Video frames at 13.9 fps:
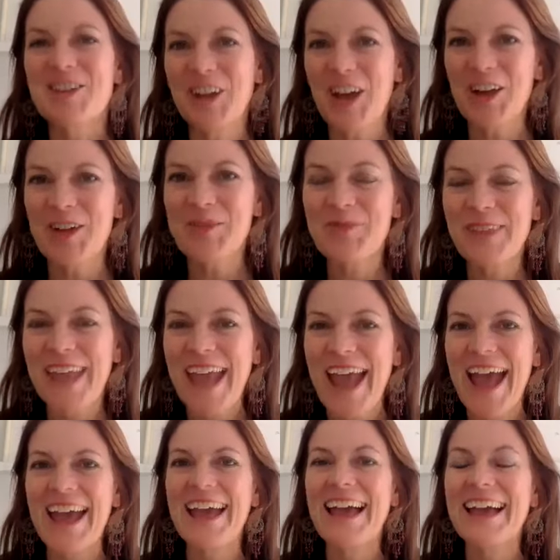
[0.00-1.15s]
you know,
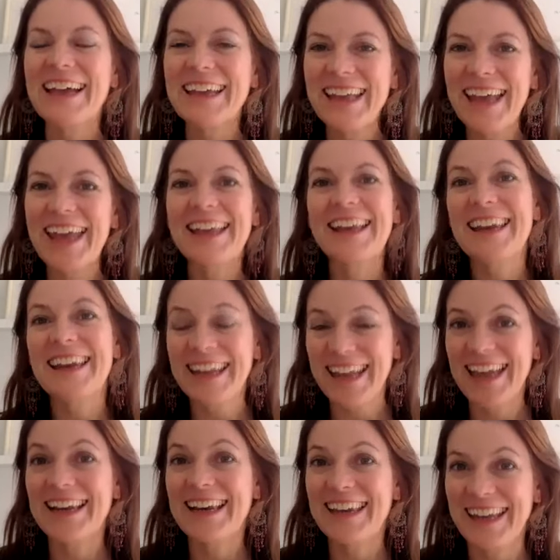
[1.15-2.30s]
again and
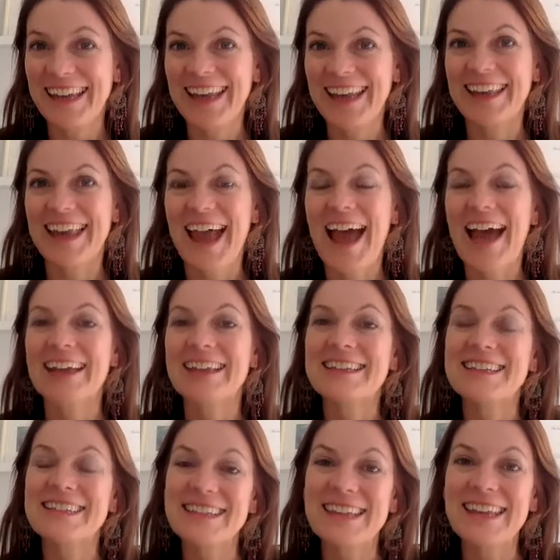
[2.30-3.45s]
again and again, I
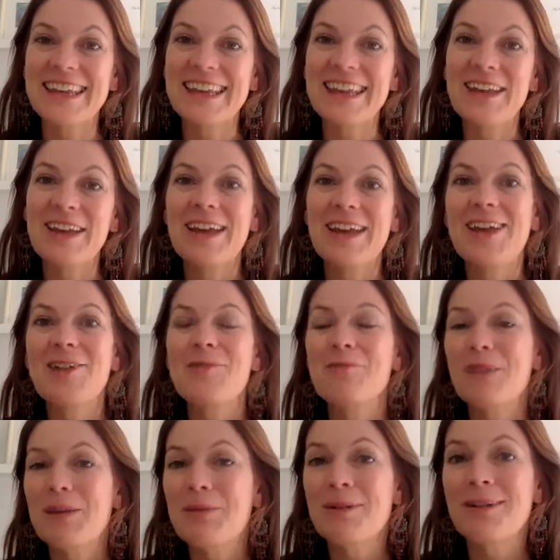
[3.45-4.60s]
see
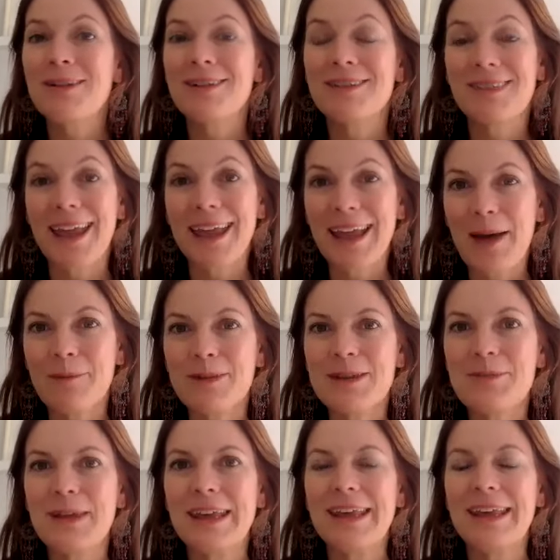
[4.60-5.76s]
people they come to
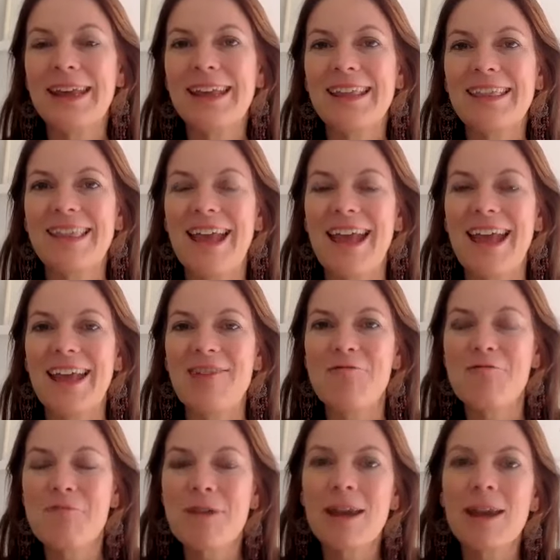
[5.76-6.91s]
me they
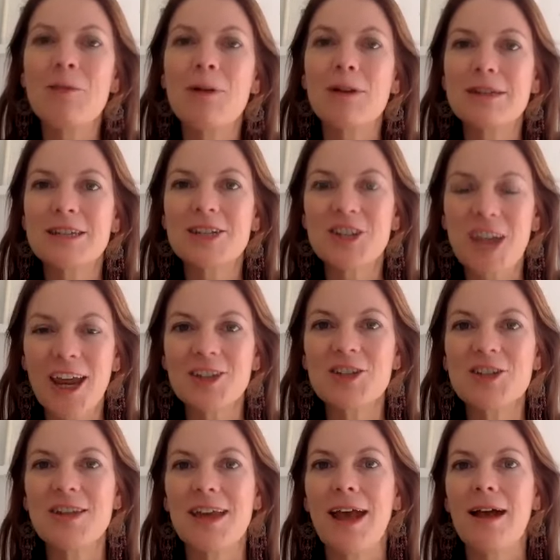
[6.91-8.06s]
really want to
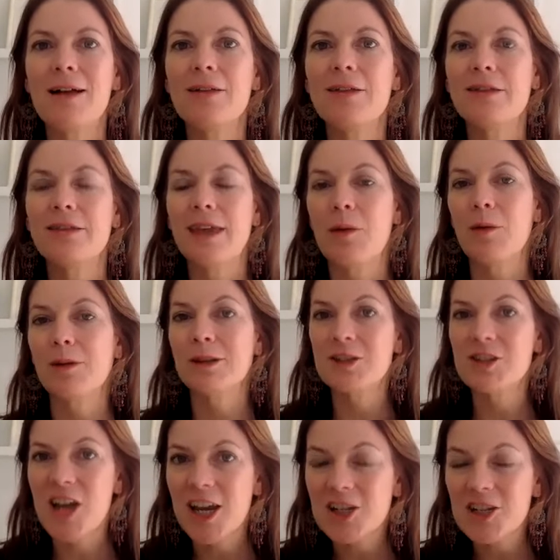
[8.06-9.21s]
change their health they want to
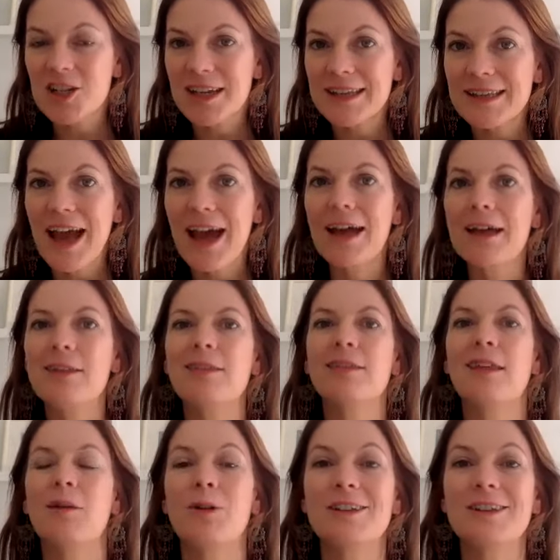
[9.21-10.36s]
change their diet
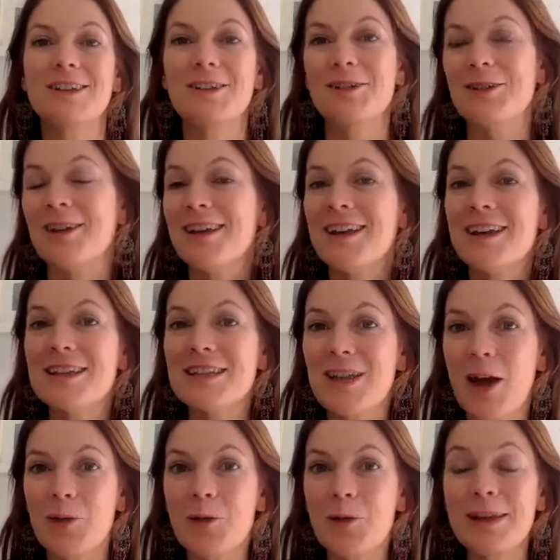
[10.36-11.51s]
they want to
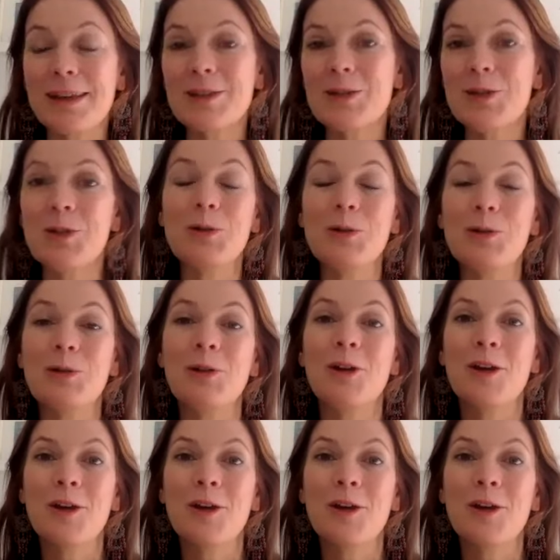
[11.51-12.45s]
start all these new